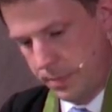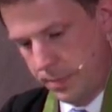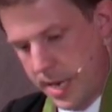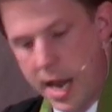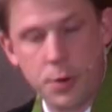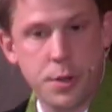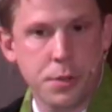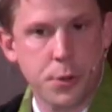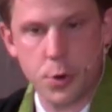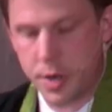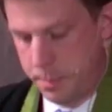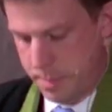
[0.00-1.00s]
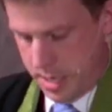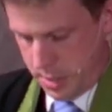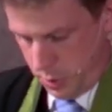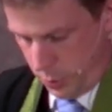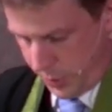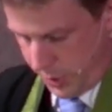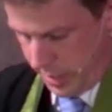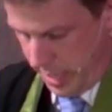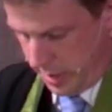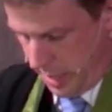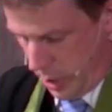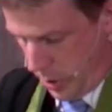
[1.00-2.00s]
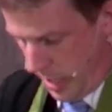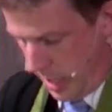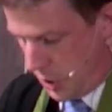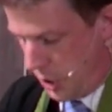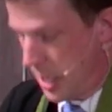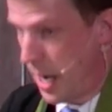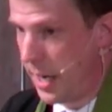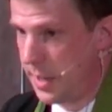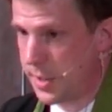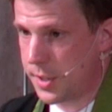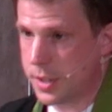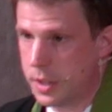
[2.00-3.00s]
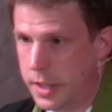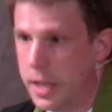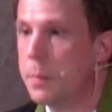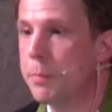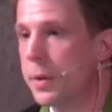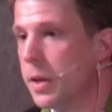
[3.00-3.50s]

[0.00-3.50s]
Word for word: Now the 30 men who stay there each night sleep